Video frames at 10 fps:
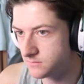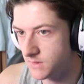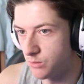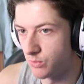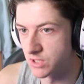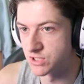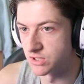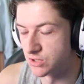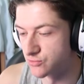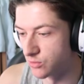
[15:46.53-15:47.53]
We're actually going
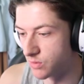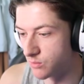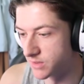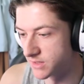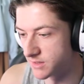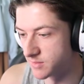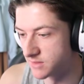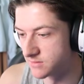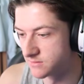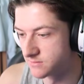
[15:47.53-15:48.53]
to draw 1-1 again, man.
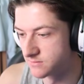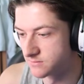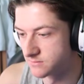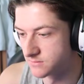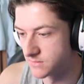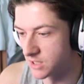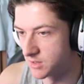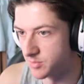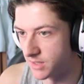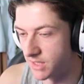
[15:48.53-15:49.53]

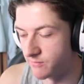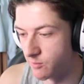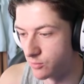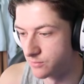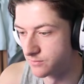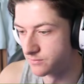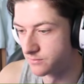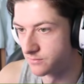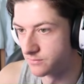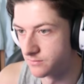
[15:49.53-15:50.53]
Unbelievable.
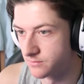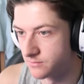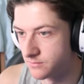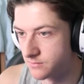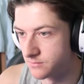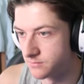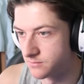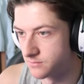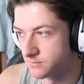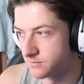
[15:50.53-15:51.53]
That, as a
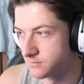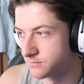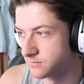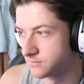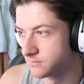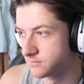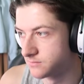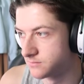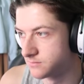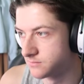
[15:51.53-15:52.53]
professional, is when you
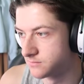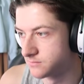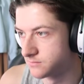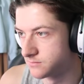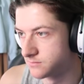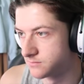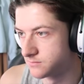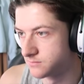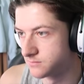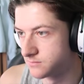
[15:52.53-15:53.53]
want to step
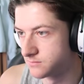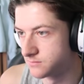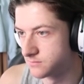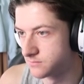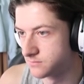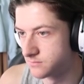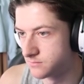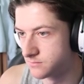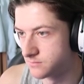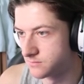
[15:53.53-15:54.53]
up and,
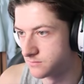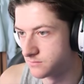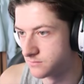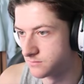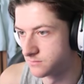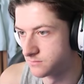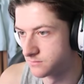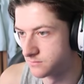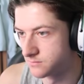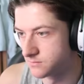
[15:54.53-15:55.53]
unfortunately for this lad,
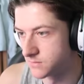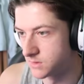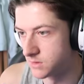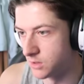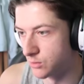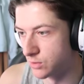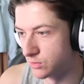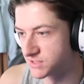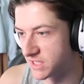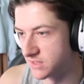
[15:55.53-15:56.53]
Oh, no.
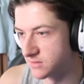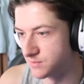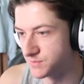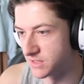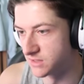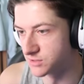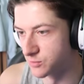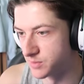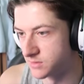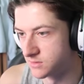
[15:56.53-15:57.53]
Sal uh, Salah's
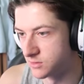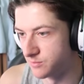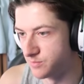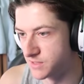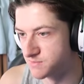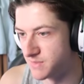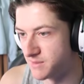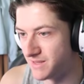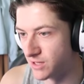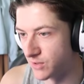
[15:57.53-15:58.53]
open. Oh, it's
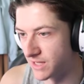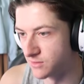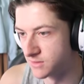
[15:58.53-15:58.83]
Minamino now.